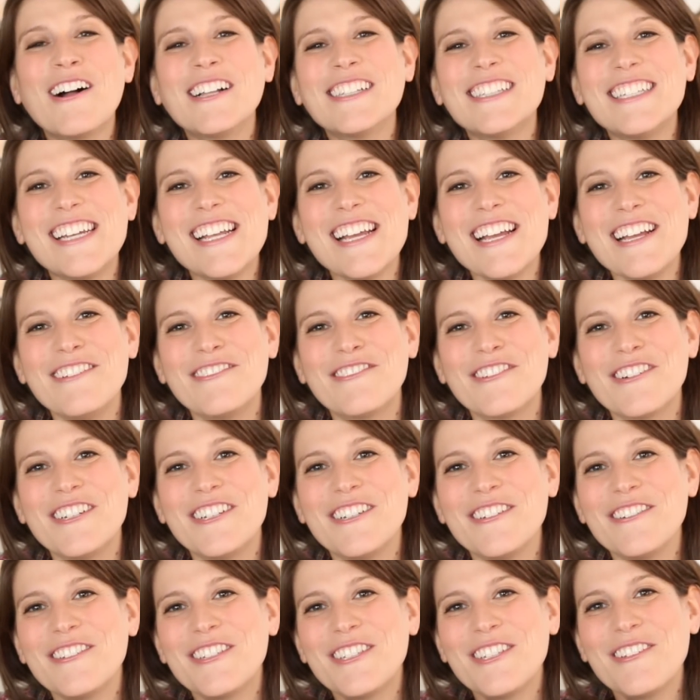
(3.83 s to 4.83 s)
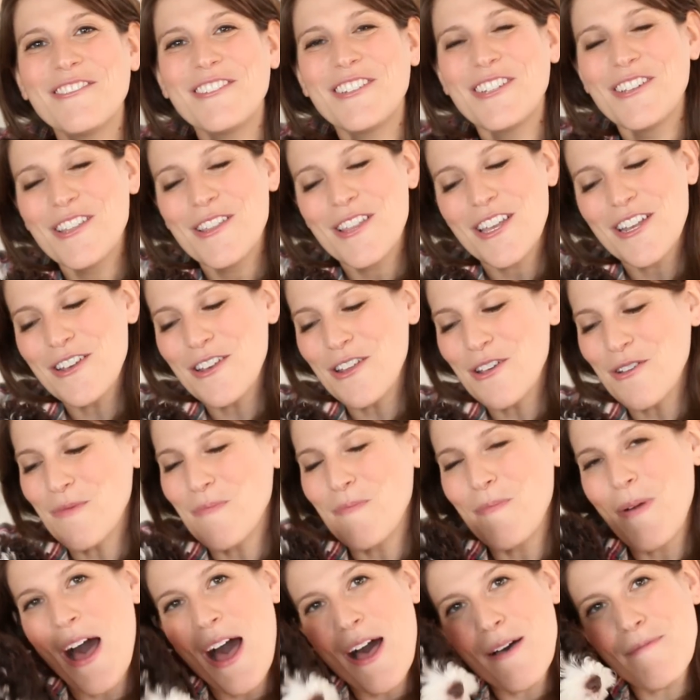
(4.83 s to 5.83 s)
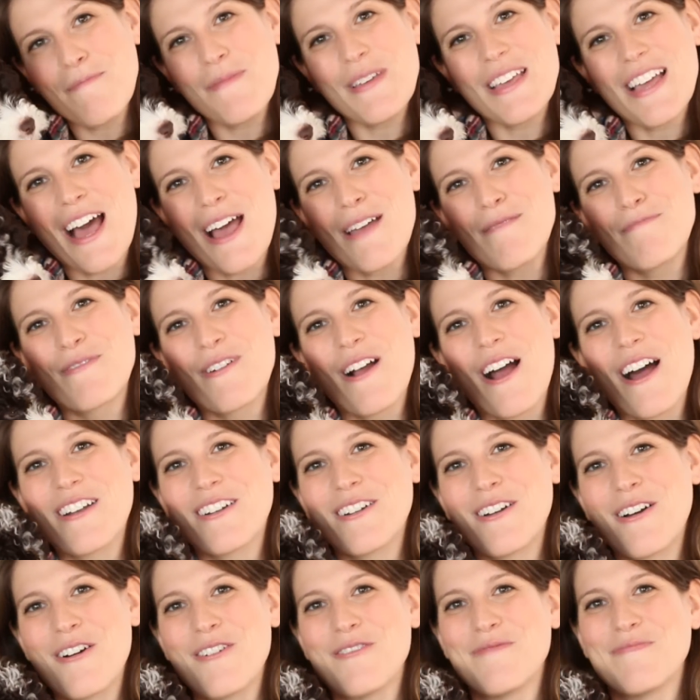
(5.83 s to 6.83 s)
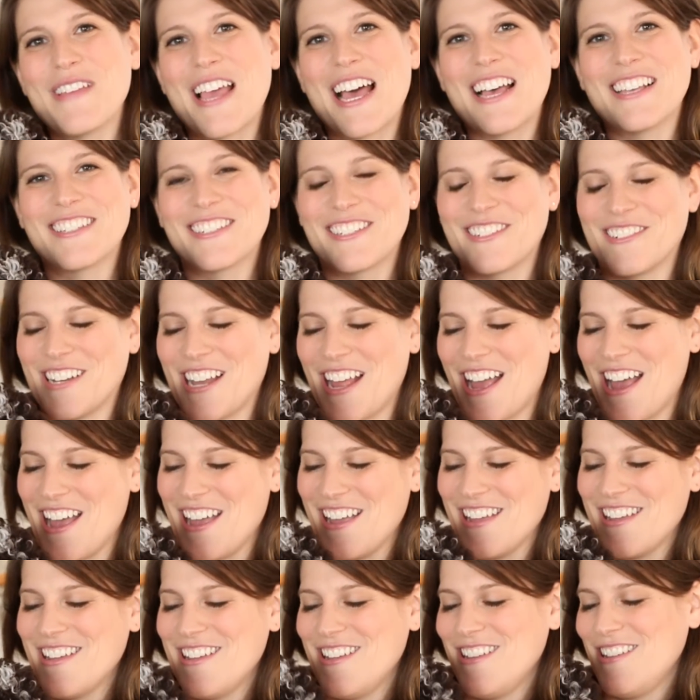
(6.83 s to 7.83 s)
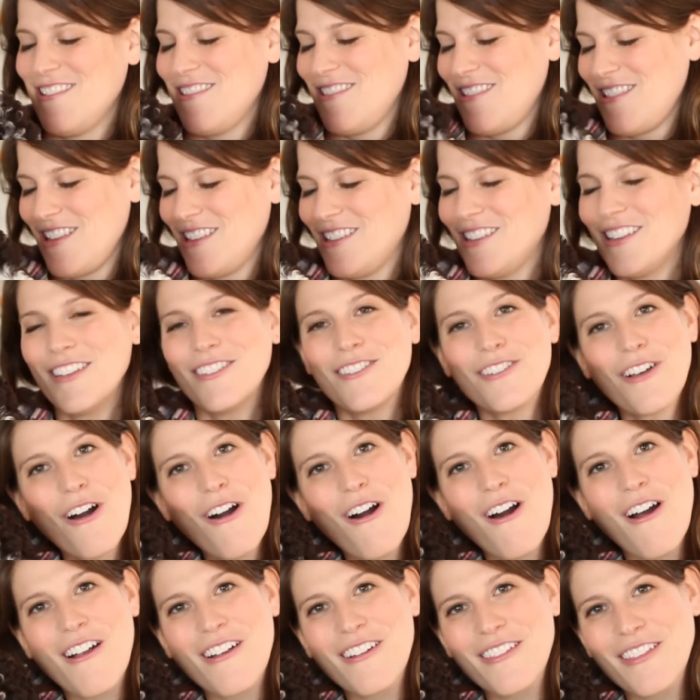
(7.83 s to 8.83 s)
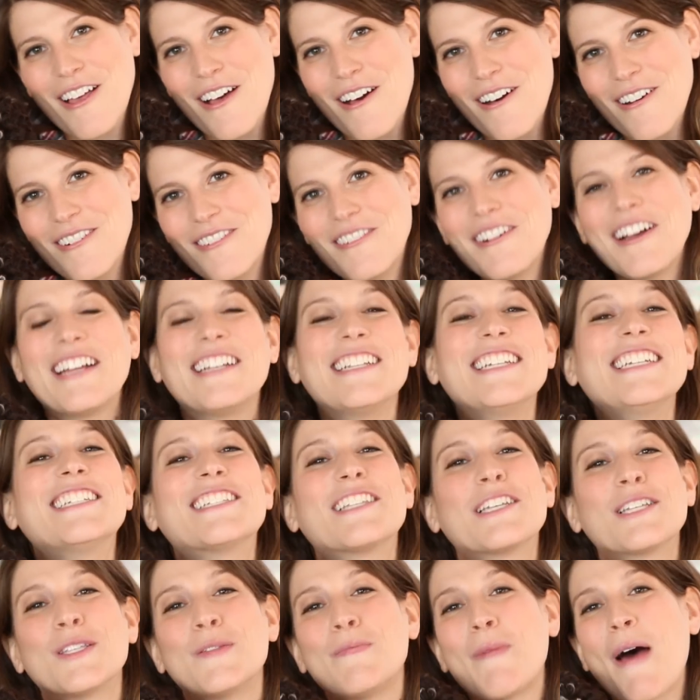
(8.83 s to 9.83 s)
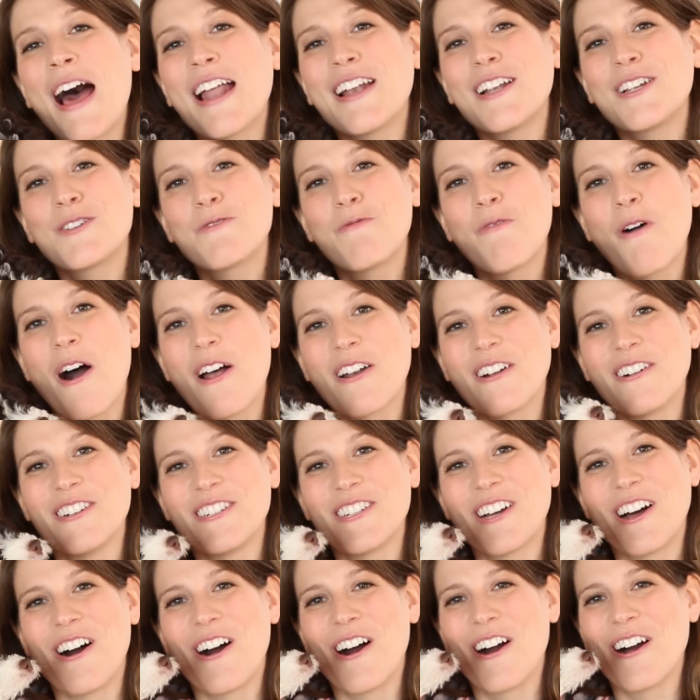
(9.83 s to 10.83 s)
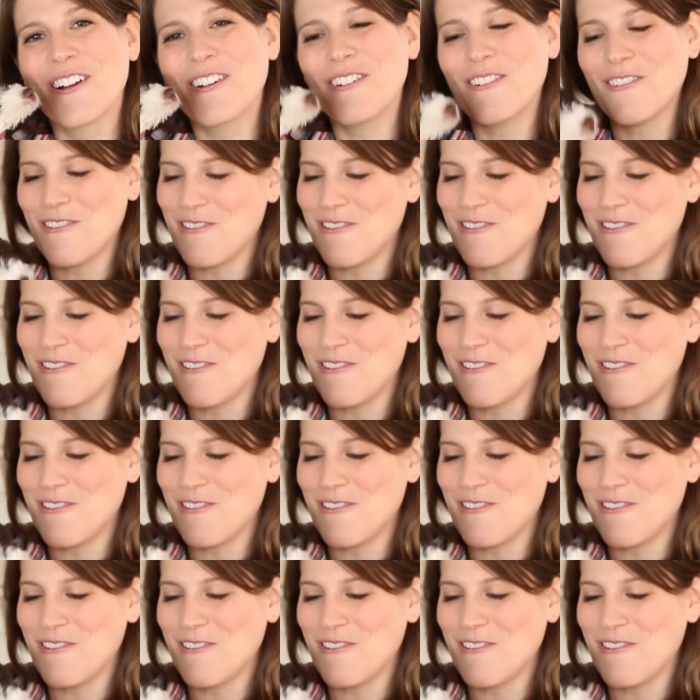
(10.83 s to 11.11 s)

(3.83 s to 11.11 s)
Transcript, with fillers: wanted to introduce you to the new puppy I brought home yesterday. This is Arlo, and he's a Spanish water dog.